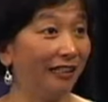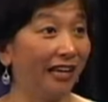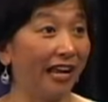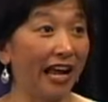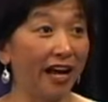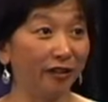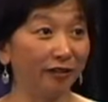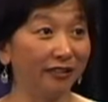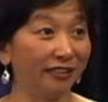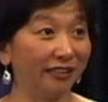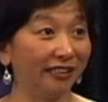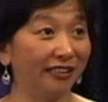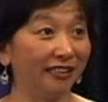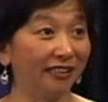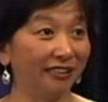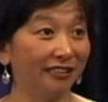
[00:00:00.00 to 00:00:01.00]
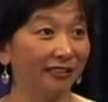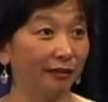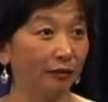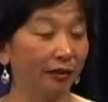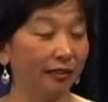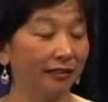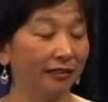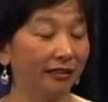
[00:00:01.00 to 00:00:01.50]
elderly, you
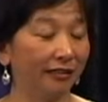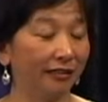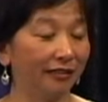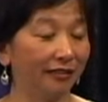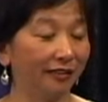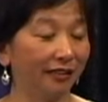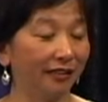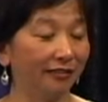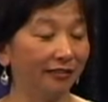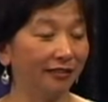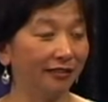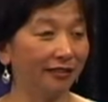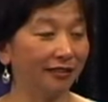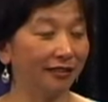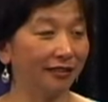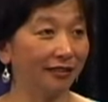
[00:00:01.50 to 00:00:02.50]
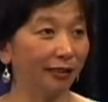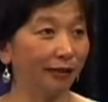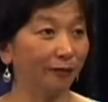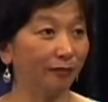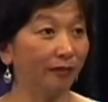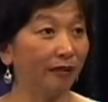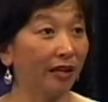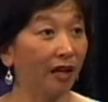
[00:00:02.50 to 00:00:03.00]
know, and I think that's
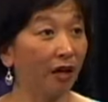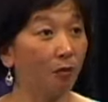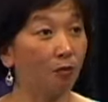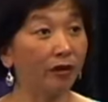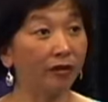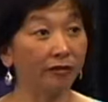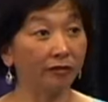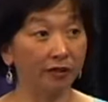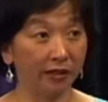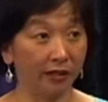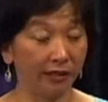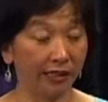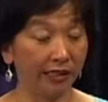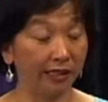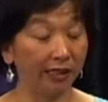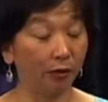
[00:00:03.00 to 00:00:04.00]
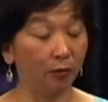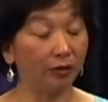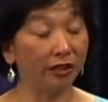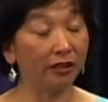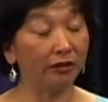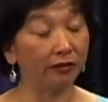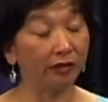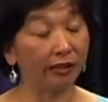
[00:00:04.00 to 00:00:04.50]
um, one of the things that
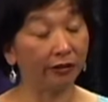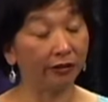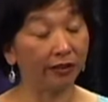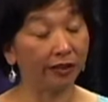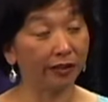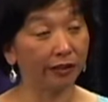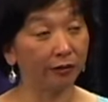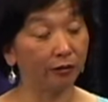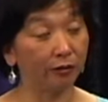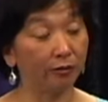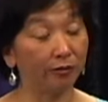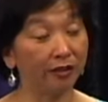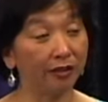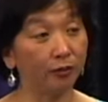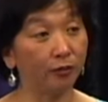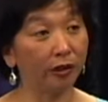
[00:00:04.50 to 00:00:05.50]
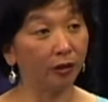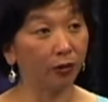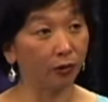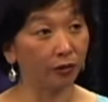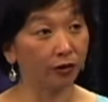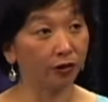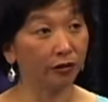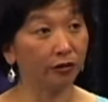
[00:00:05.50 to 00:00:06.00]
we do in our theatre group is we
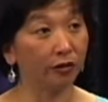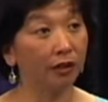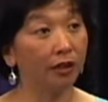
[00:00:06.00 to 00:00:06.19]
also